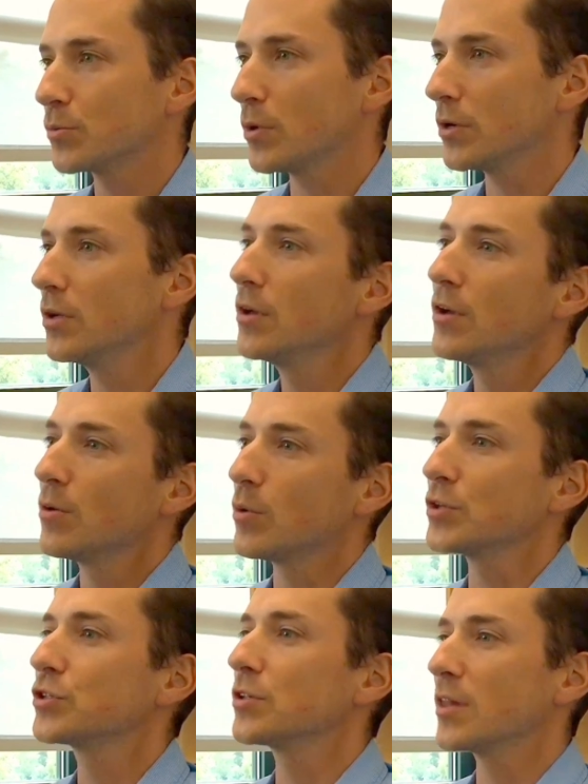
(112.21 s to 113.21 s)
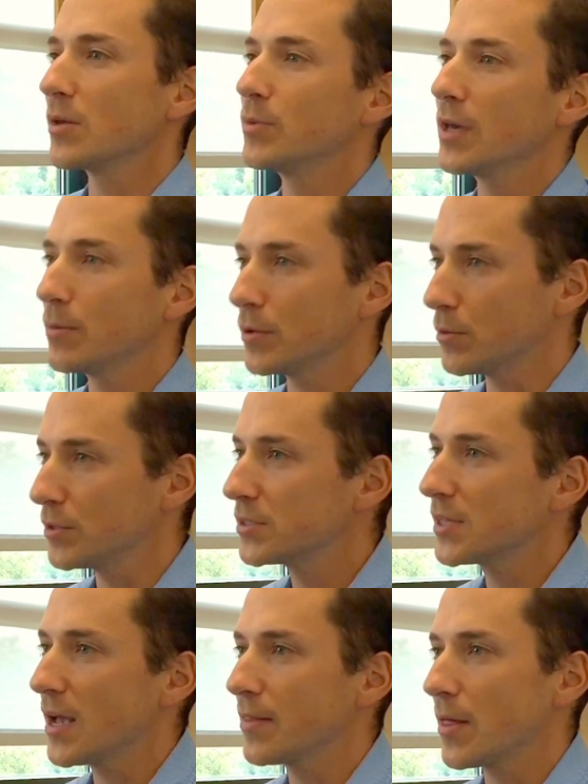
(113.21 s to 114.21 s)
What should they be able to
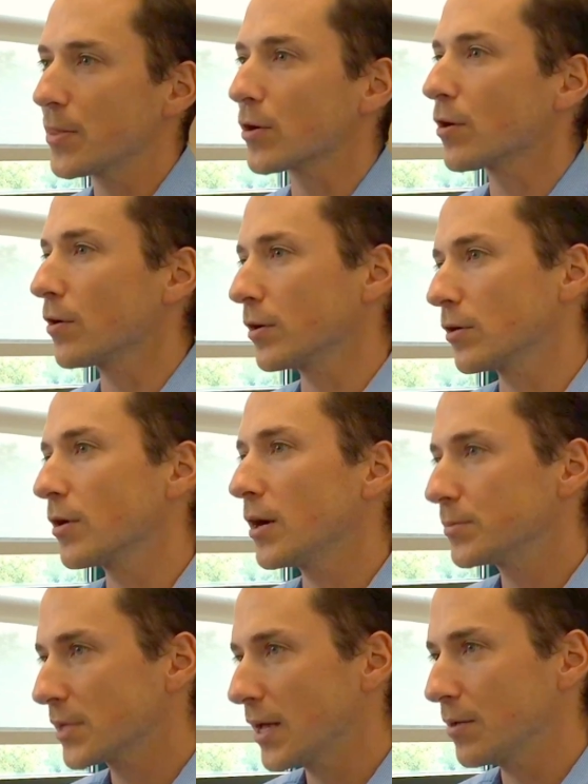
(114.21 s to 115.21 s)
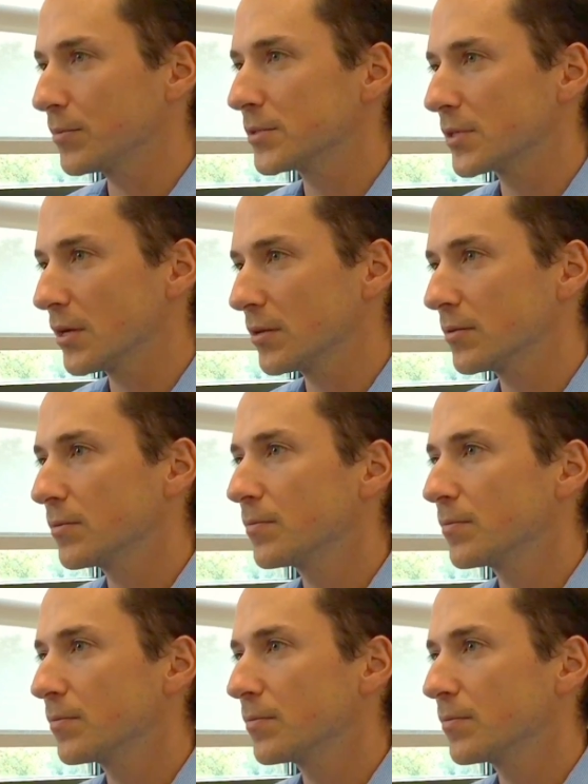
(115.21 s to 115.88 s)
withstand that the current crops can't withstand?